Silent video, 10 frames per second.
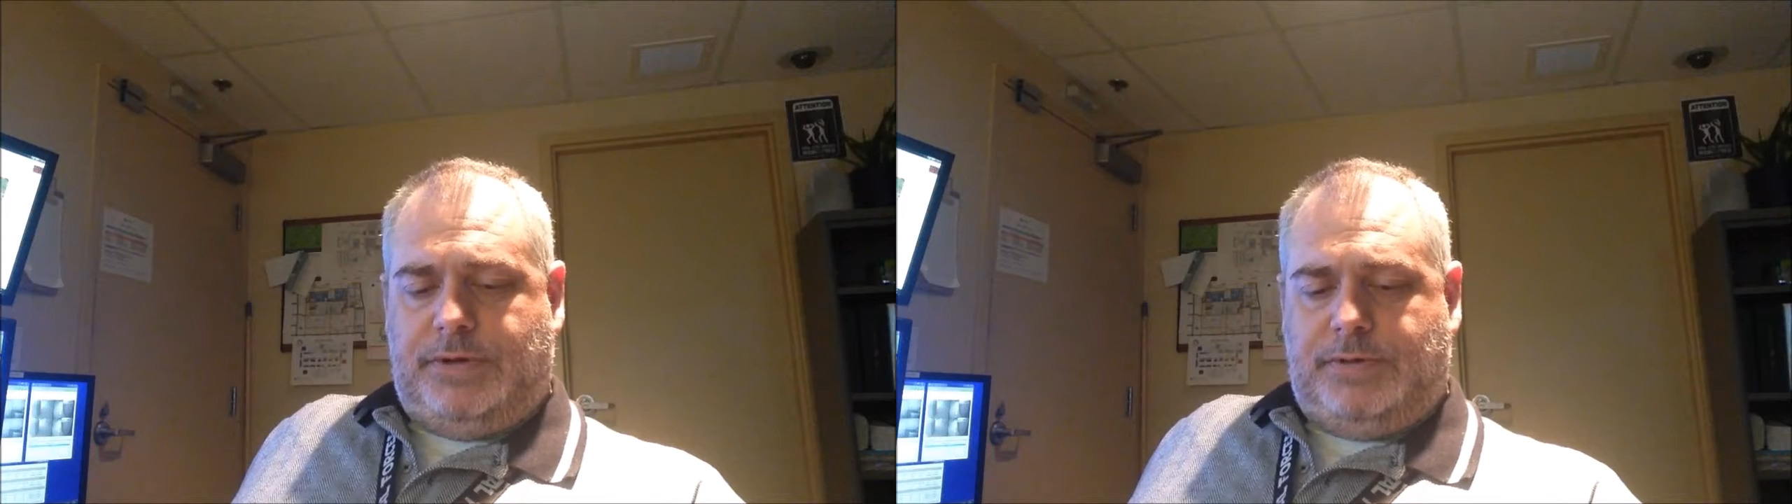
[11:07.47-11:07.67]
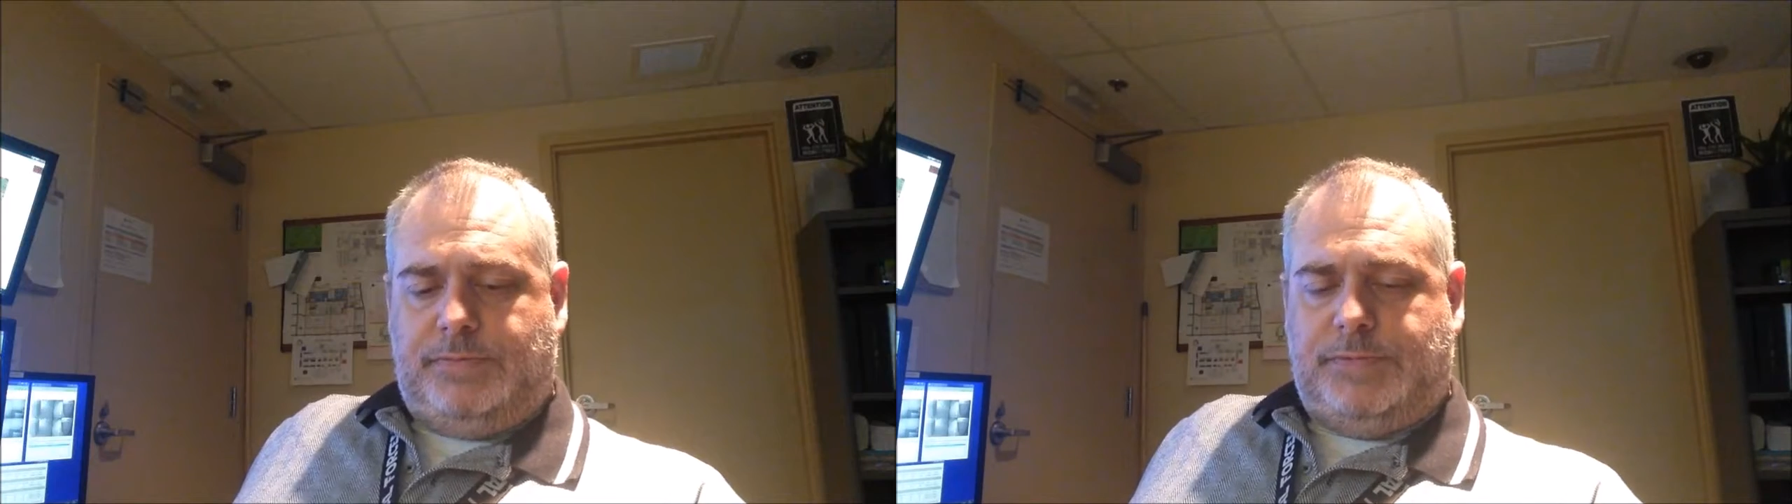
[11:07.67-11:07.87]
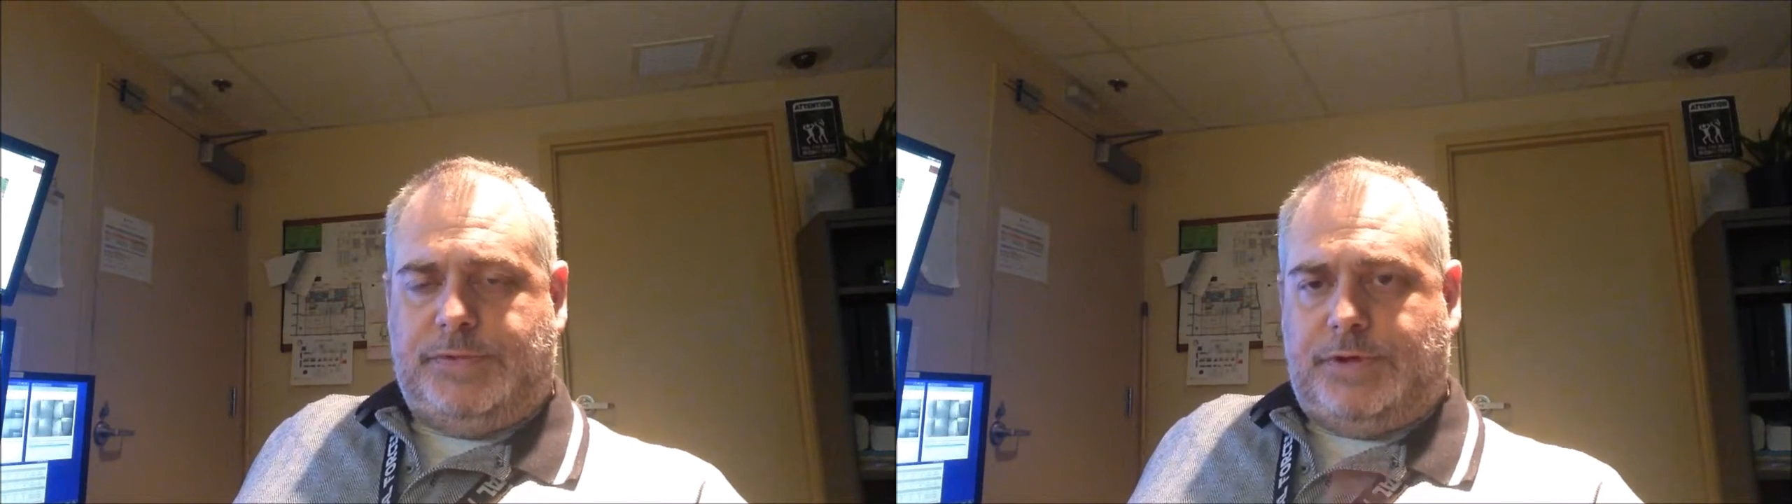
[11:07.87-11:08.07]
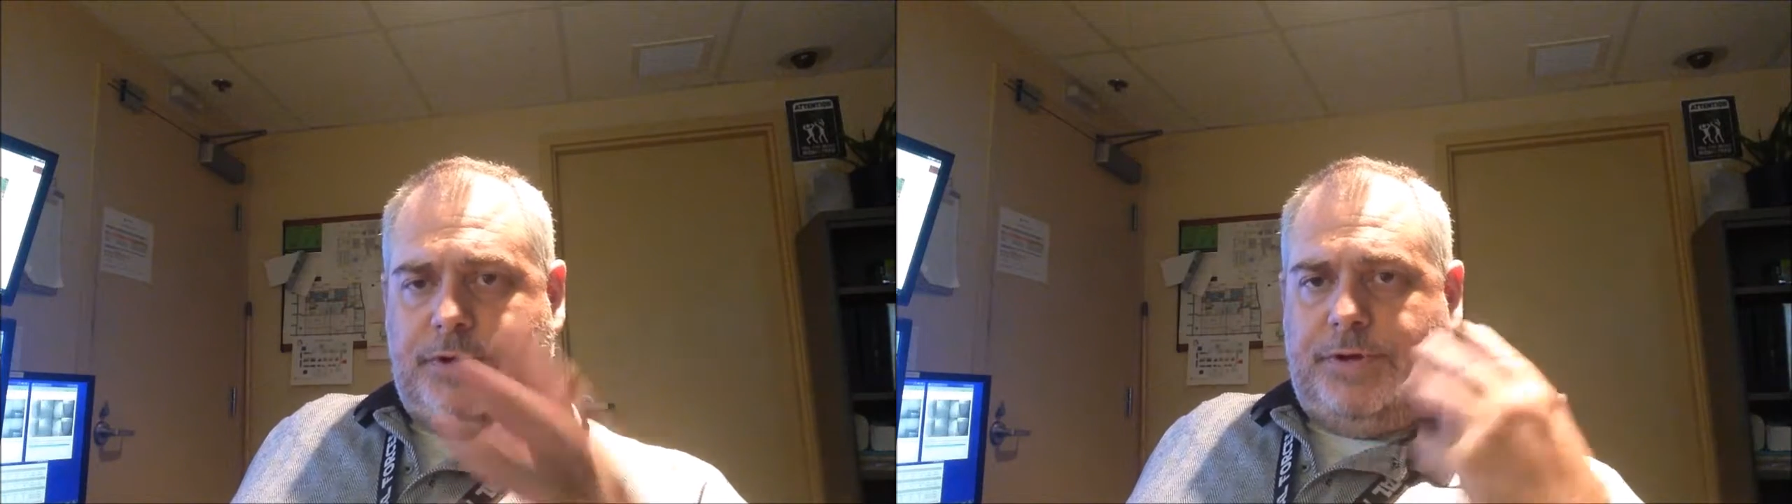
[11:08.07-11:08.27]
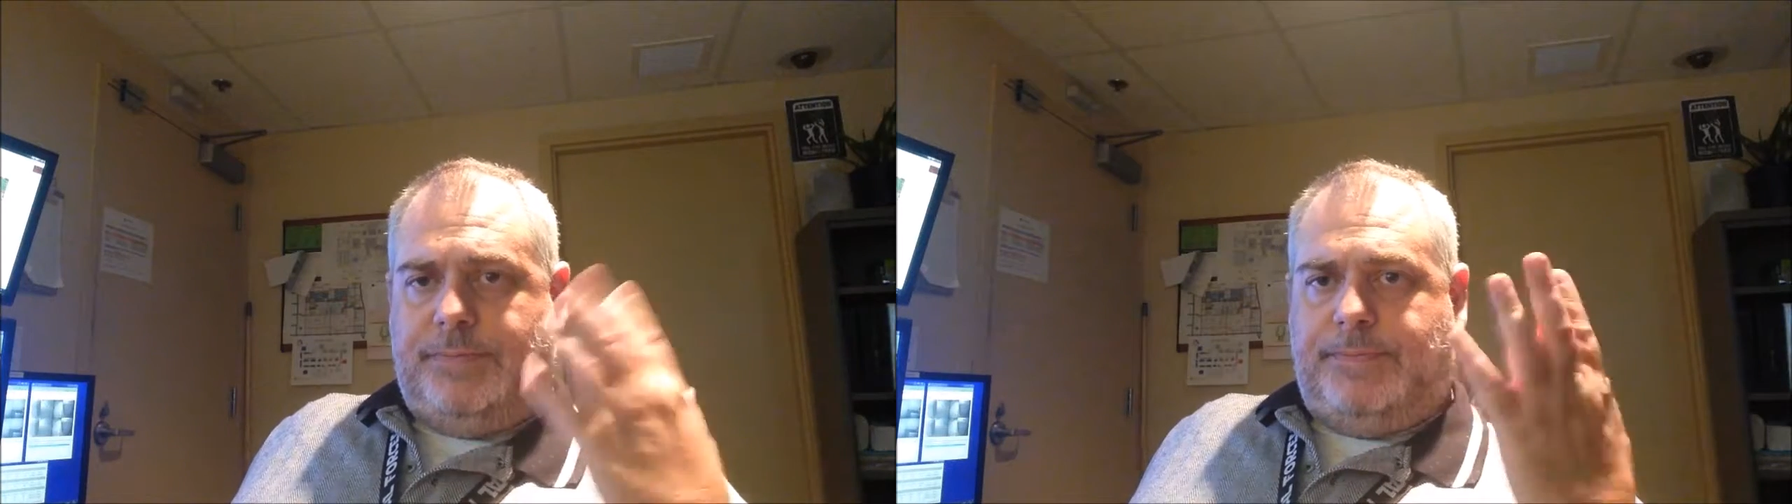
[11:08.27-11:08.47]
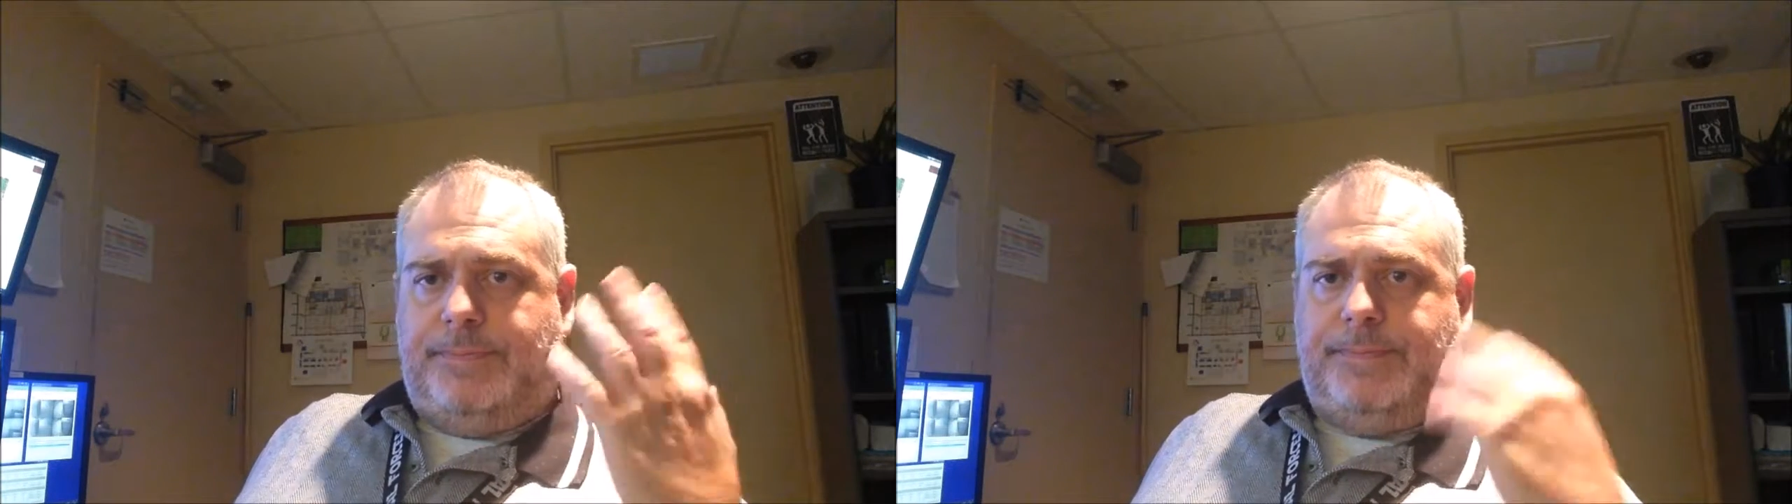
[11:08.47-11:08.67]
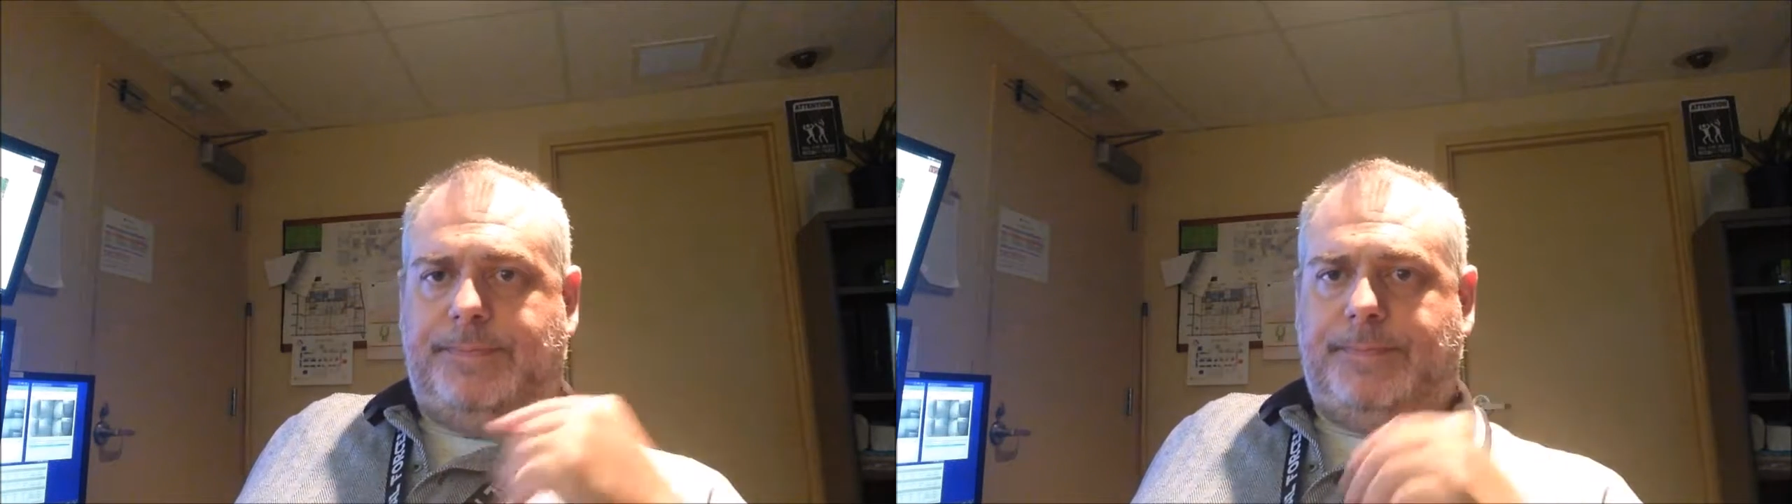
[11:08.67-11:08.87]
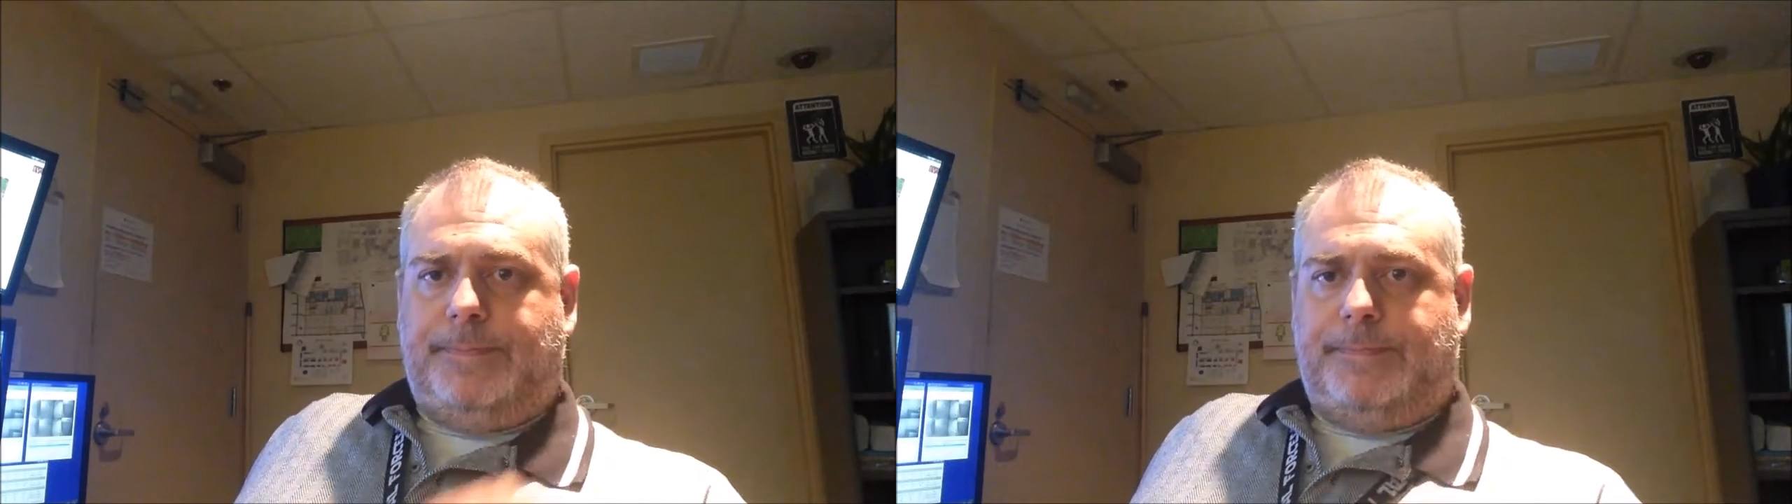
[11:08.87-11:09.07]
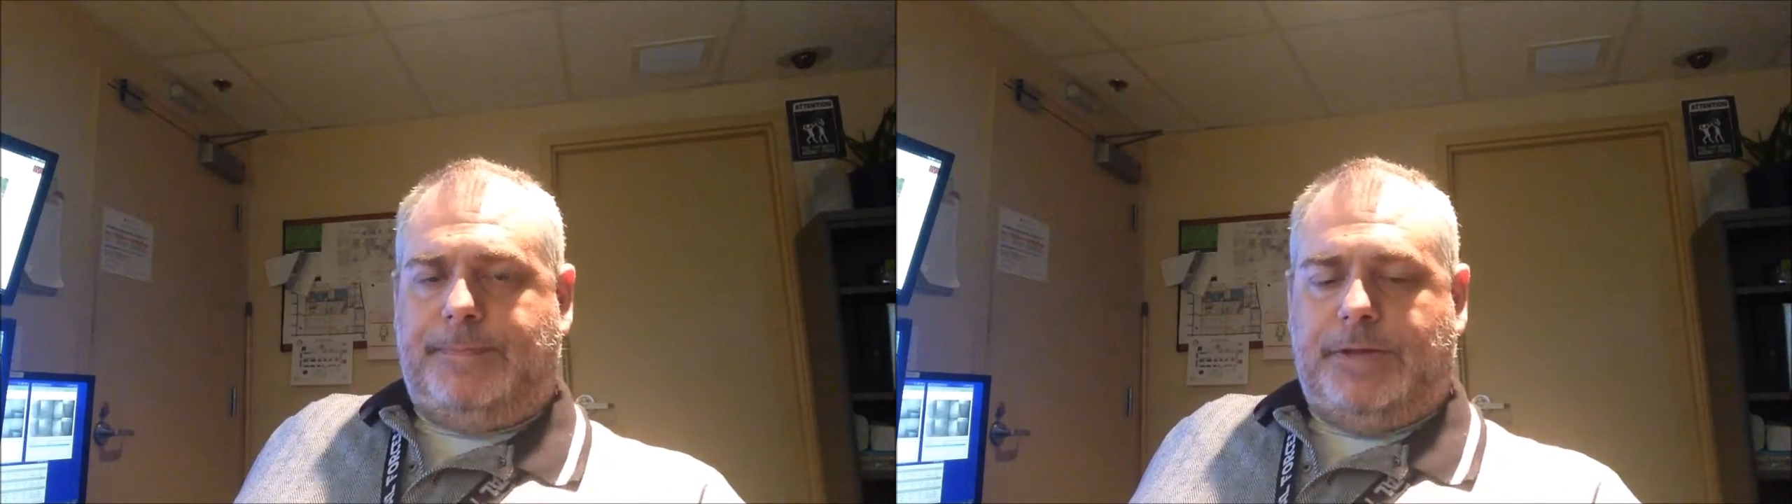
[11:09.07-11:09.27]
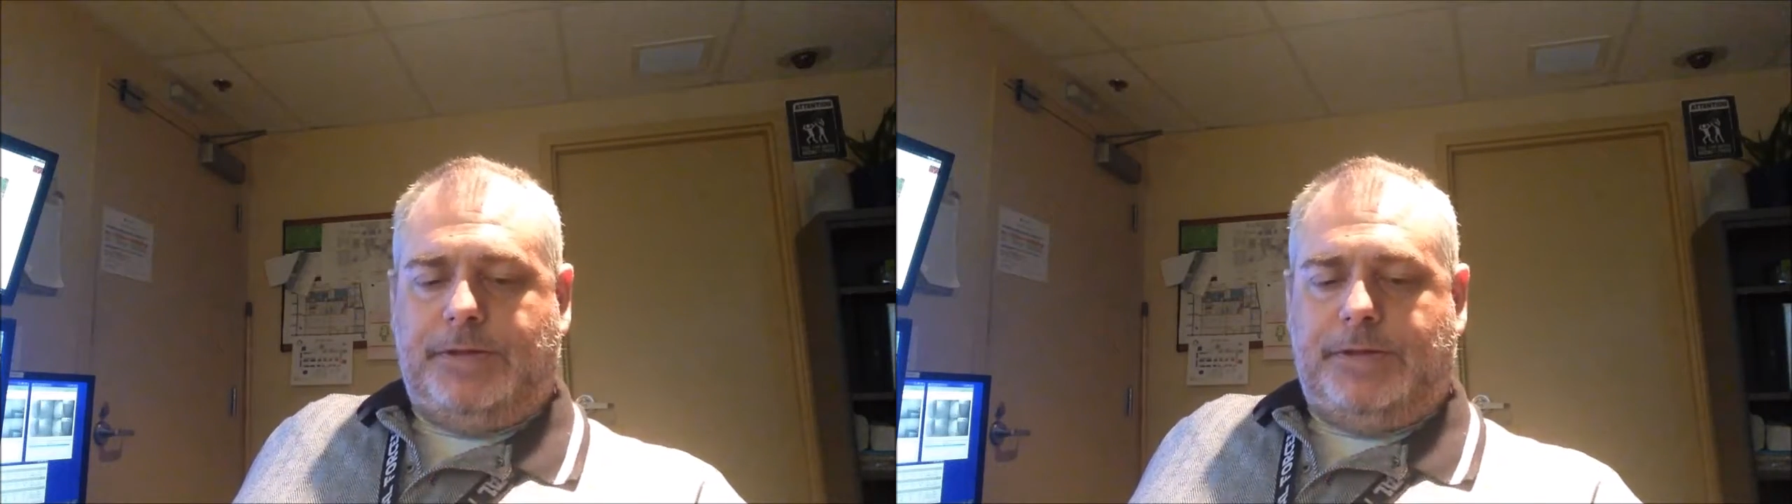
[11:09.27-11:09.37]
And sorry I